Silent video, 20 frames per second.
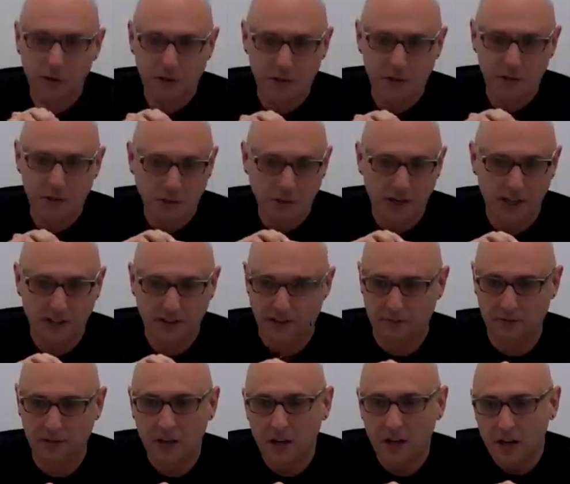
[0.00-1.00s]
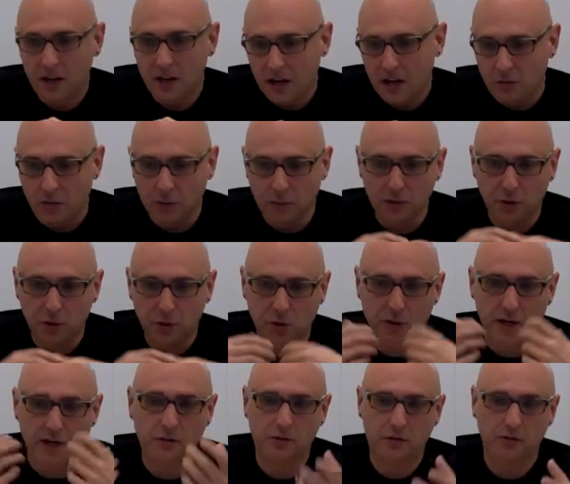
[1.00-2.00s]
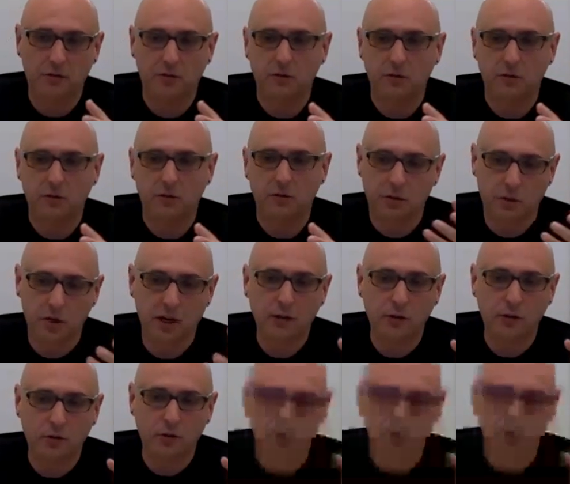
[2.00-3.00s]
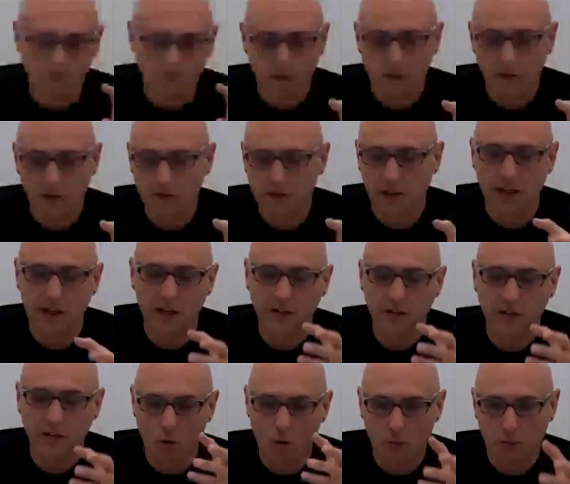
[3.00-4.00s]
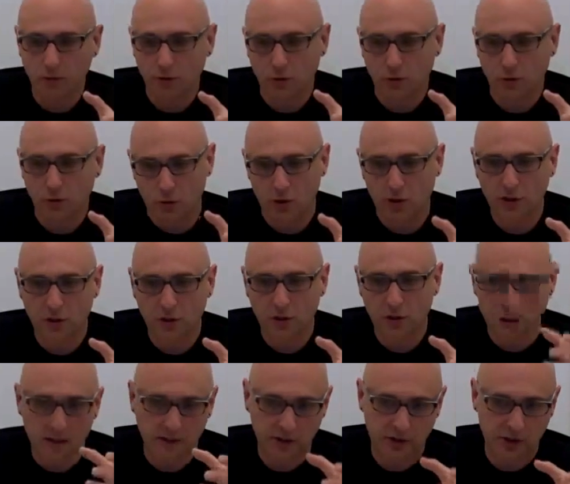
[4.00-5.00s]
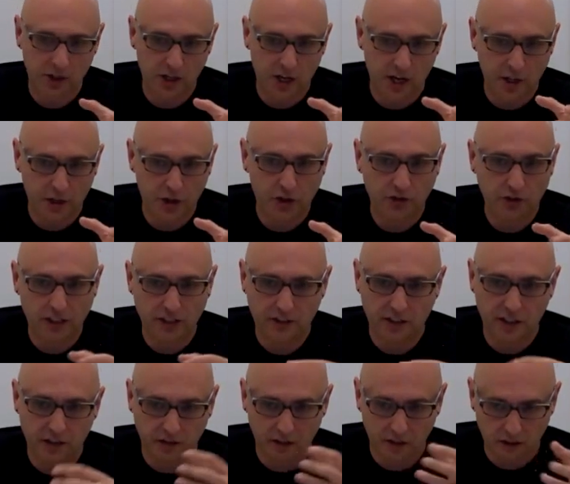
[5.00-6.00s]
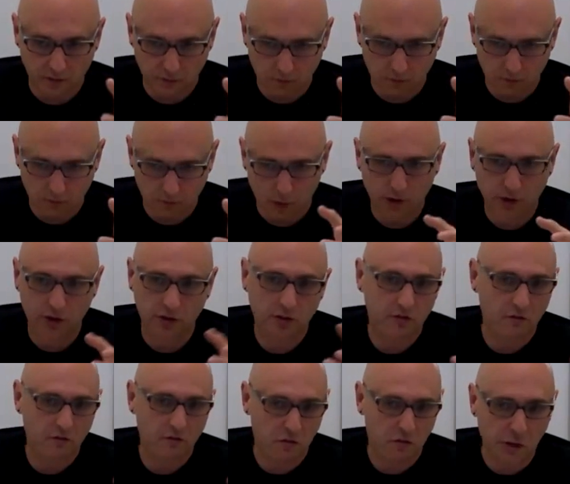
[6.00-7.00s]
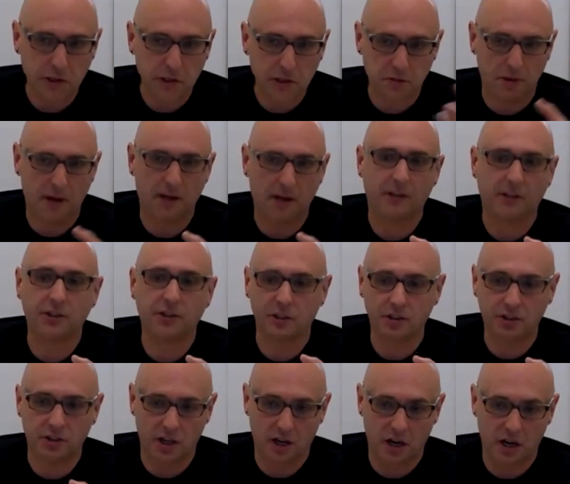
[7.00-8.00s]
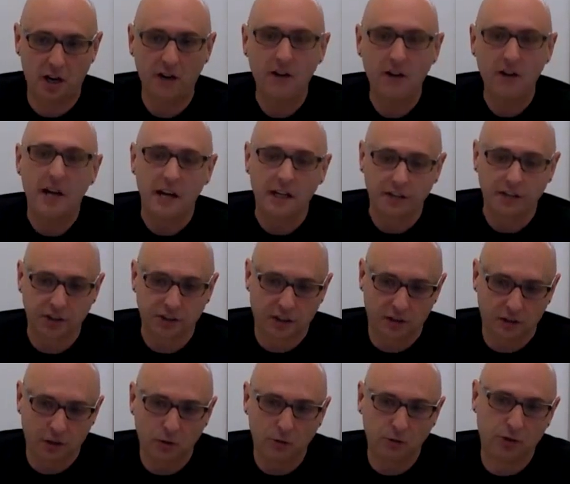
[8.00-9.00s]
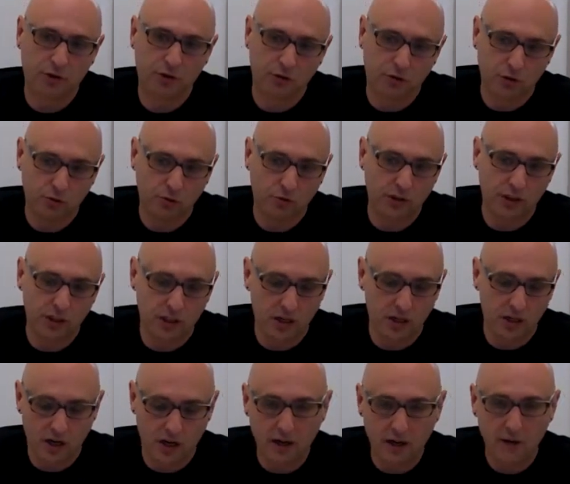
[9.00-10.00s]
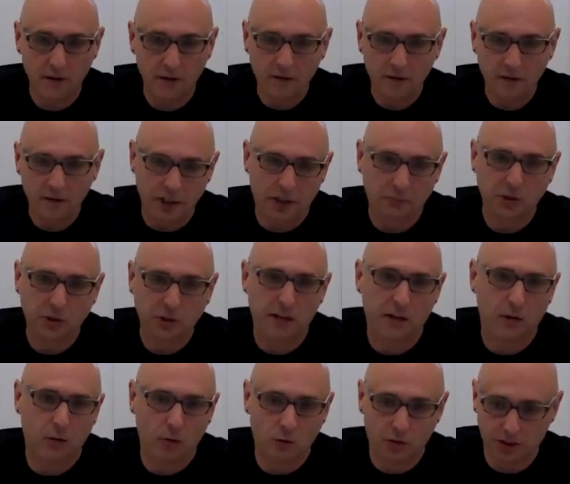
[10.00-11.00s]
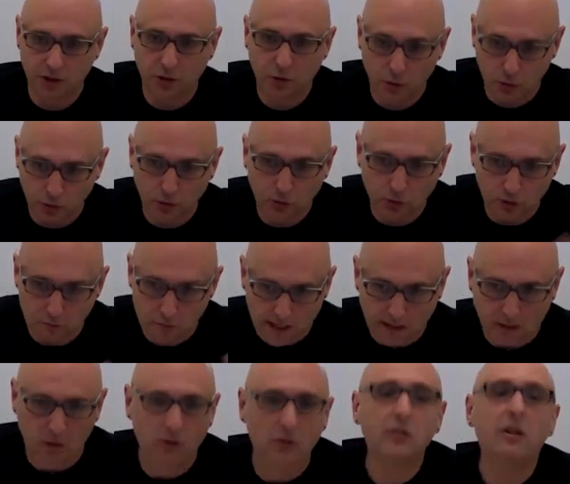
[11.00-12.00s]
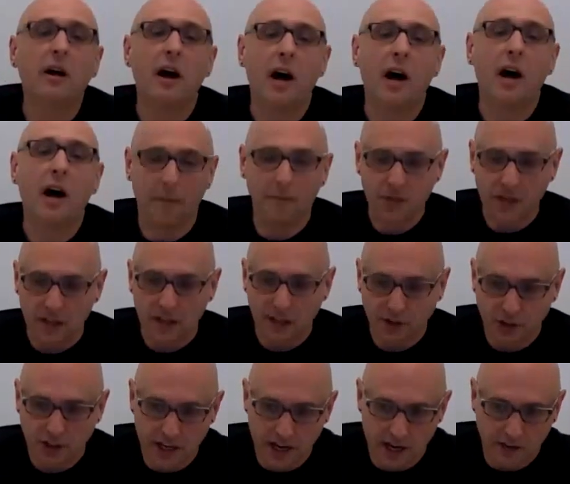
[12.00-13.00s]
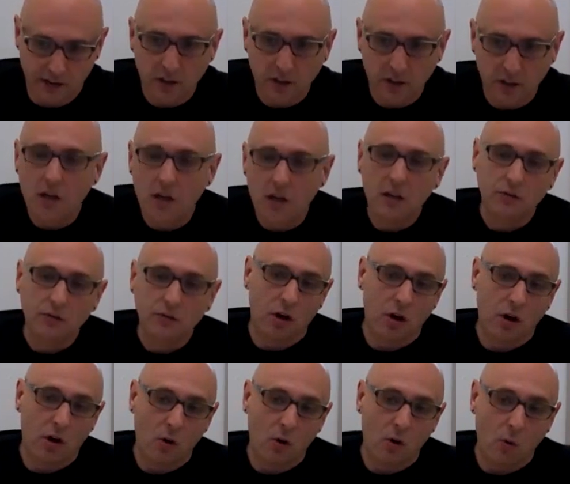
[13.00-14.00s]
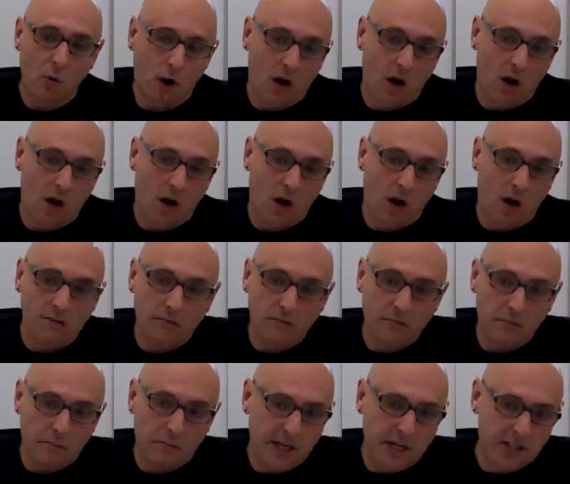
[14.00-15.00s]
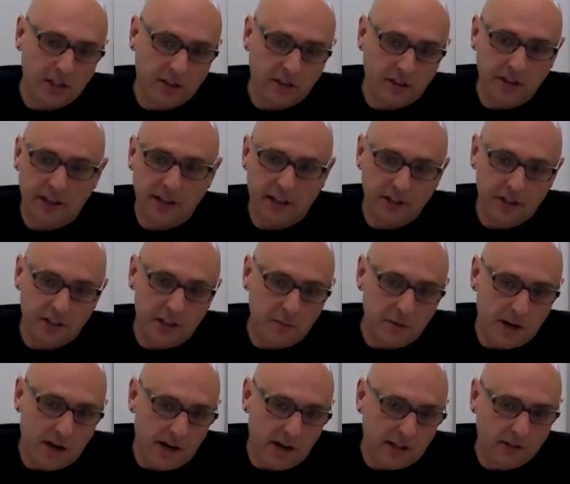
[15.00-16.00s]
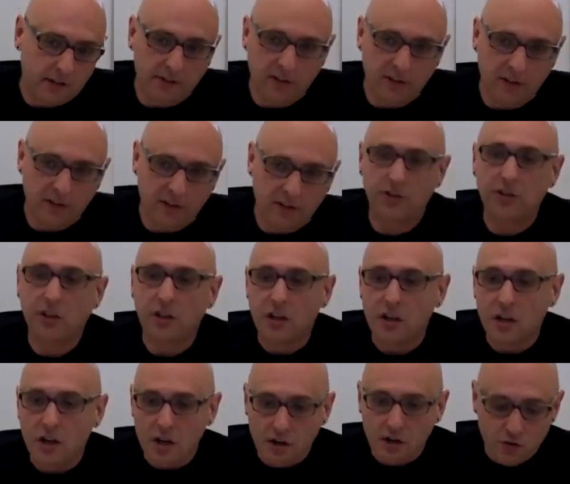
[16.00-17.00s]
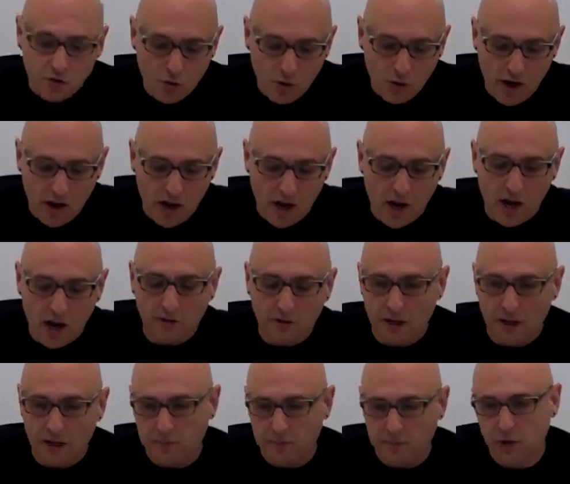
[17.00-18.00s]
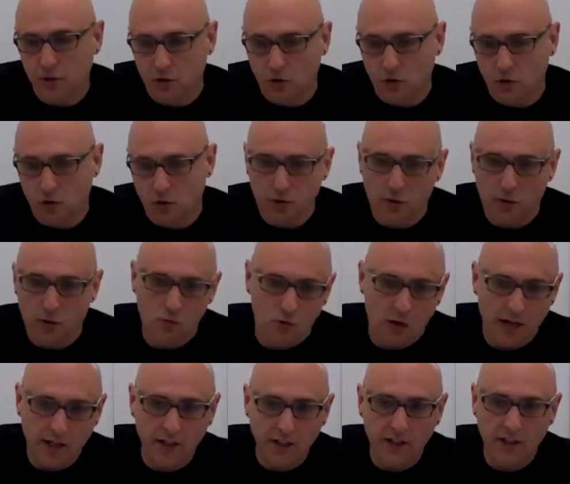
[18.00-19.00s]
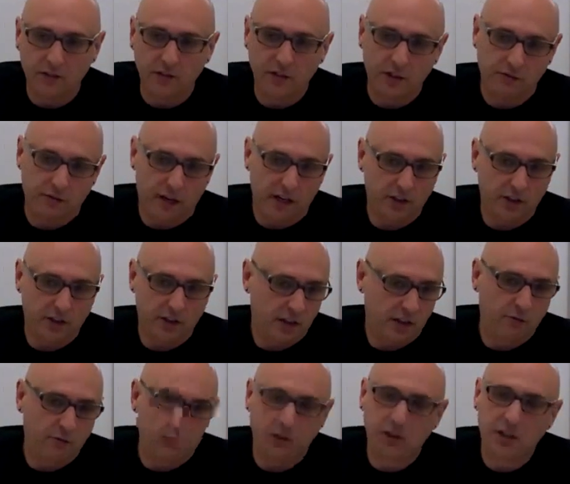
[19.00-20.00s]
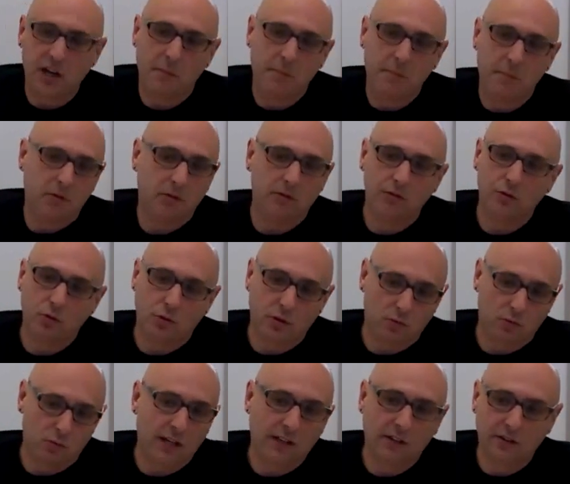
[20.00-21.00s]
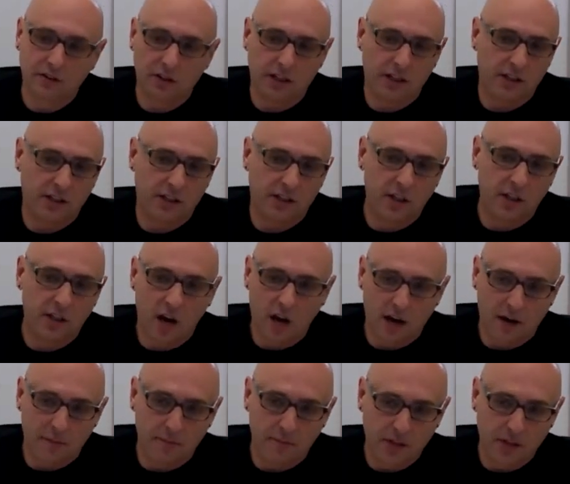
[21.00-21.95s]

a very simple concept. What we try to do is we try to build an open source policy agent that can enforce various policies as close to the subject matter or as close to the metal as it can. So basically the idea behind it is you have a piece of software running in the device. Like, for example, you can run it in the